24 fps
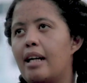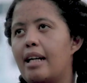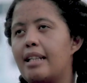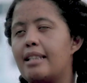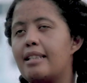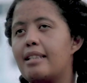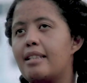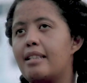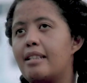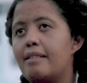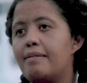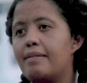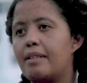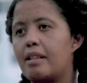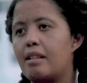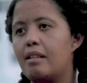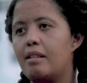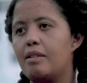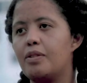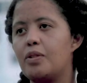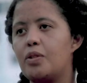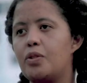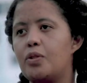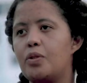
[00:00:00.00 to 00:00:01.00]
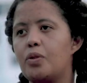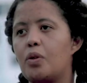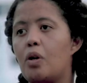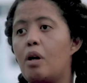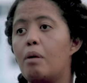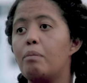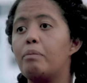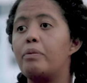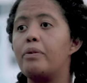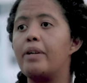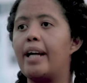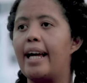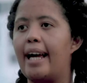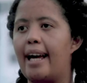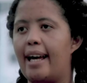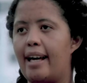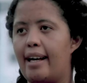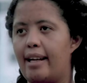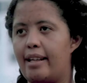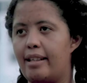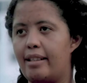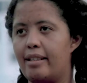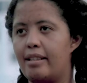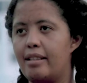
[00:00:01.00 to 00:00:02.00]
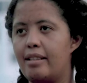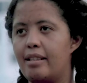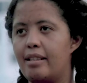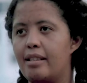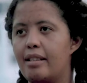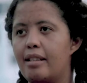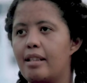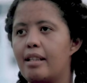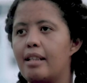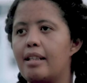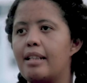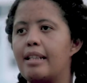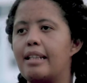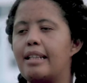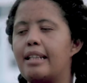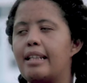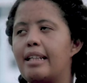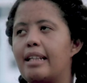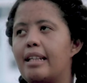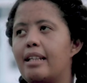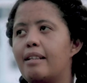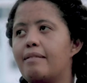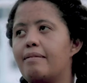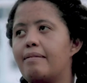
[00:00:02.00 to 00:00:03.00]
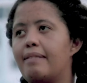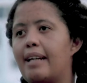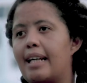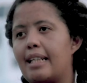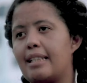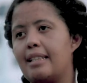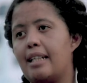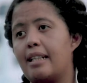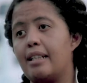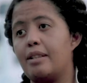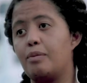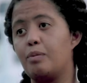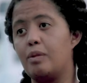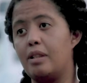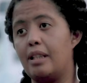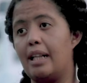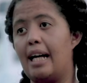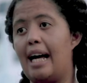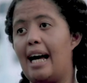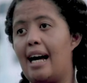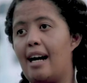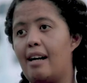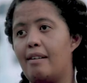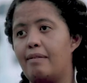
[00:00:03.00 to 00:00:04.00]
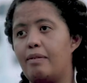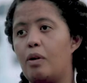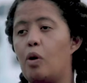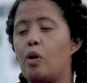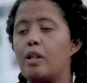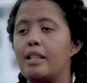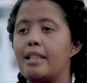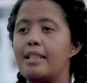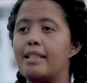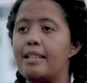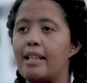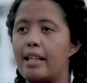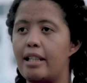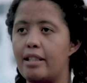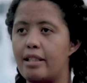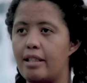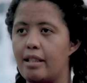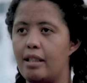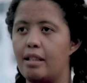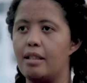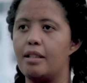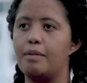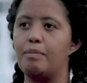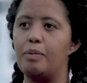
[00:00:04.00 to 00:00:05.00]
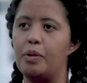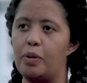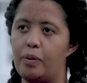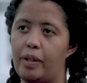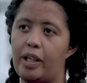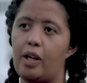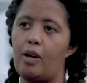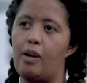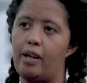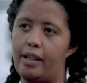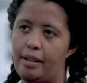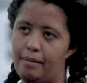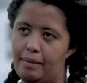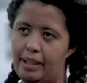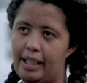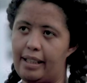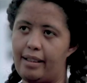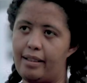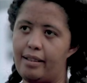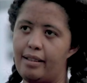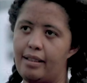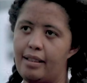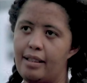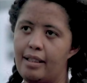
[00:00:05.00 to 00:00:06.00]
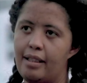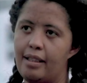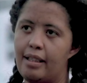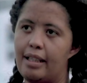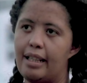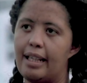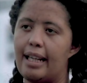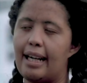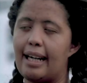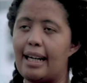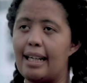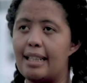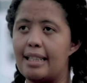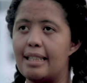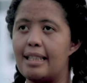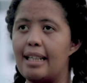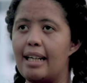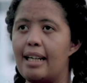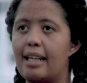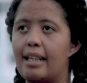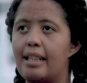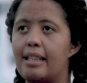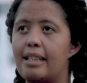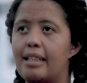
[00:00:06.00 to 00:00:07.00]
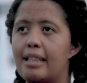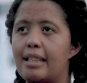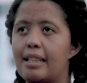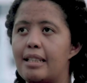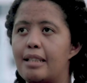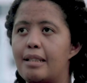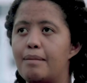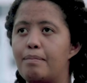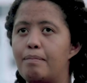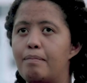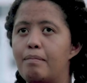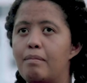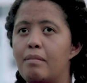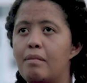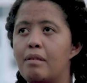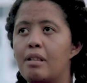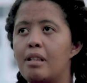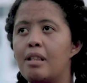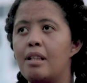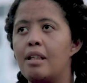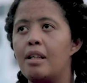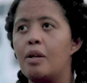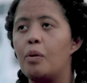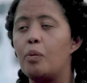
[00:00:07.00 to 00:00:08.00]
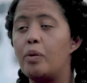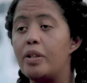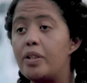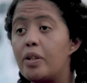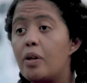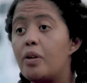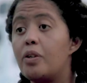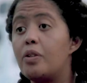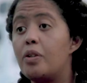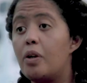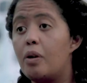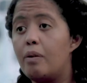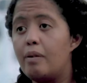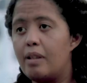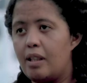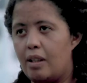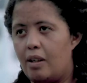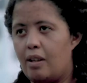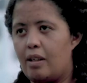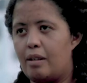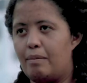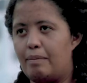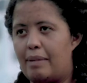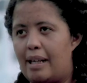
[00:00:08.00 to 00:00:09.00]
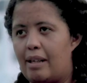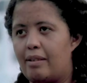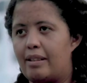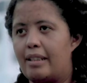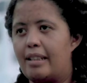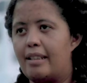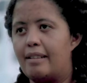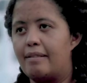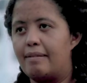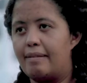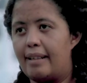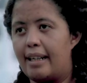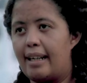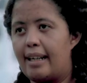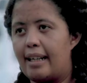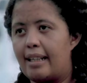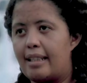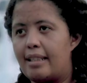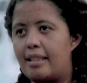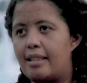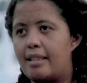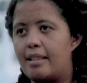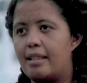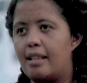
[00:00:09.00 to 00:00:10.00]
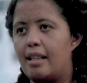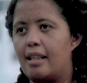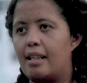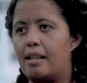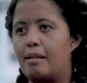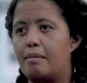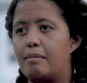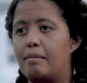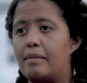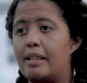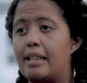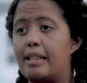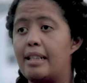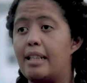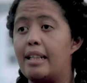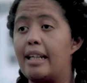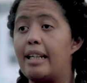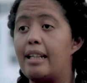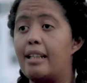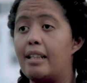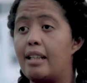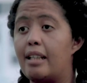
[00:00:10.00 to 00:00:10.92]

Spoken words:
It's difficult to comprehend the effects that it will have on Seychelles' blue economy. Like I said, it's we don't know a lot about the effects. The